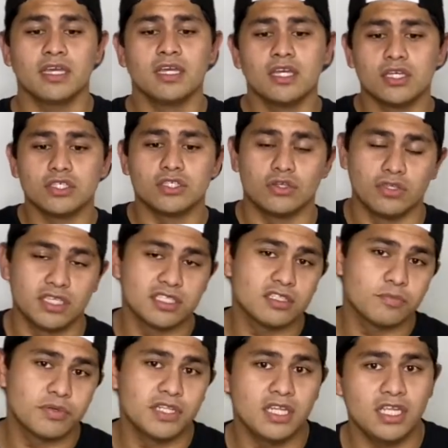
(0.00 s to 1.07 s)
So this is a
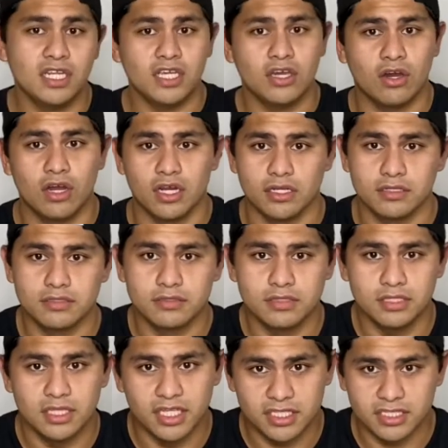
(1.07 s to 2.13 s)
Panini card.
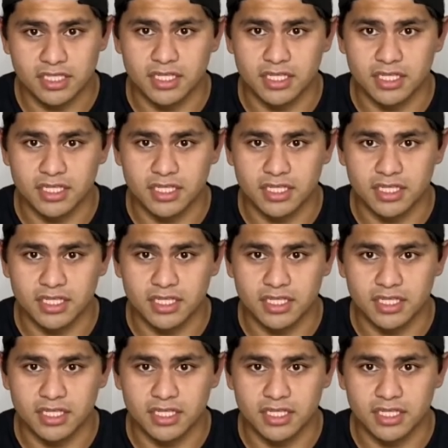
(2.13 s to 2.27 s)
Listen,